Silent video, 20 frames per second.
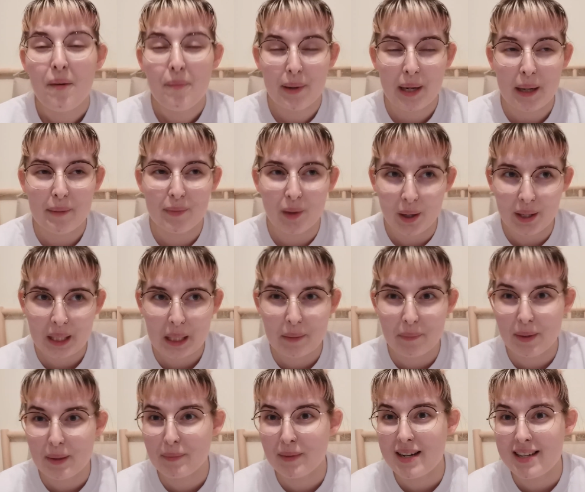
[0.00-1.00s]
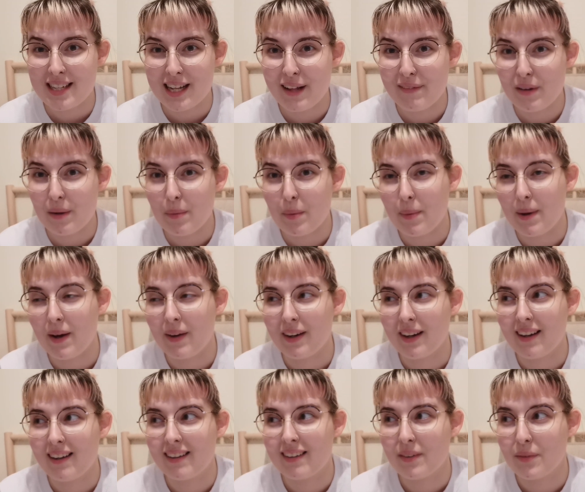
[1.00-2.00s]
But I'm not gonna beat myself up about
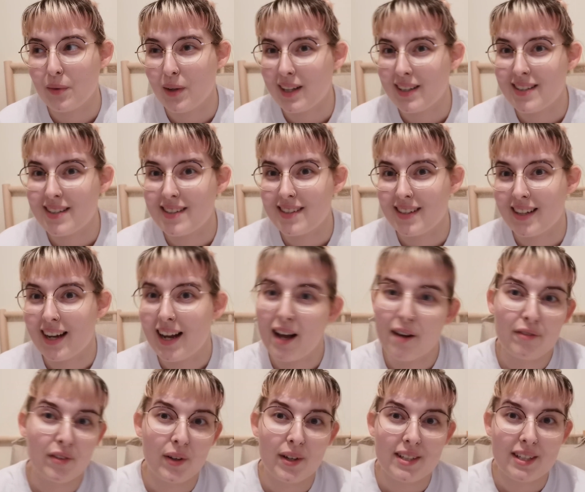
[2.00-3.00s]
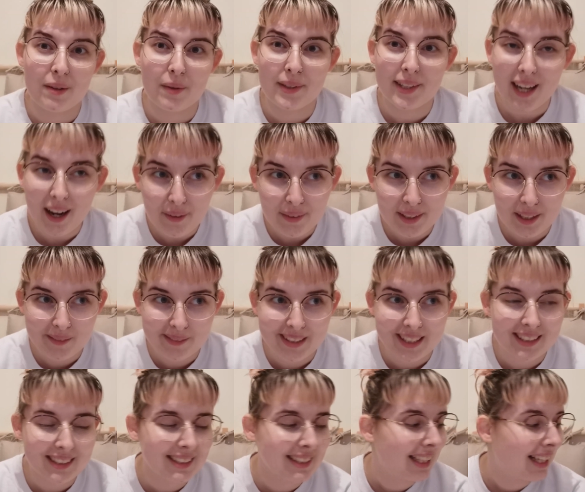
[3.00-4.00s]
it whilst I have no idea what the outcome
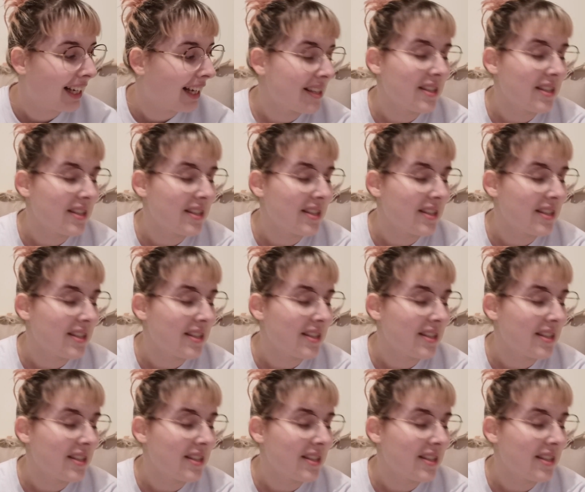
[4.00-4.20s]
is.